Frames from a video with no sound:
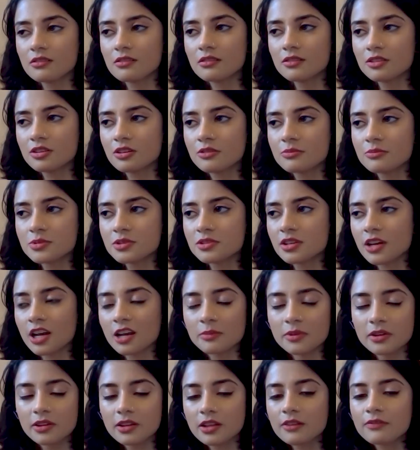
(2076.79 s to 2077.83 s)
in terms of
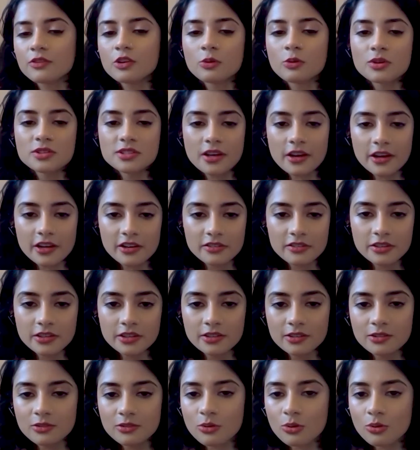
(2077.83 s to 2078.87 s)
timing, like if no one's
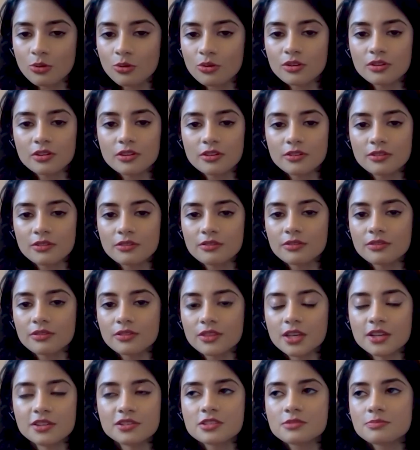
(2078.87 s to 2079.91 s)
hiring or
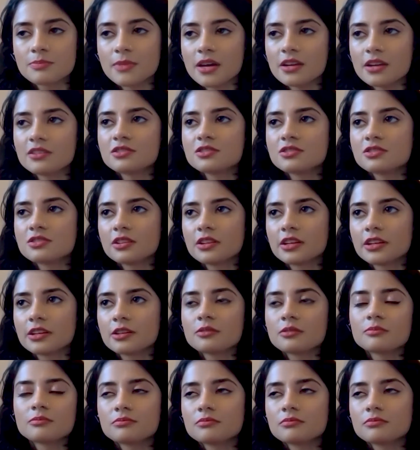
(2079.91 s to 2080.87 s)
they just manage to like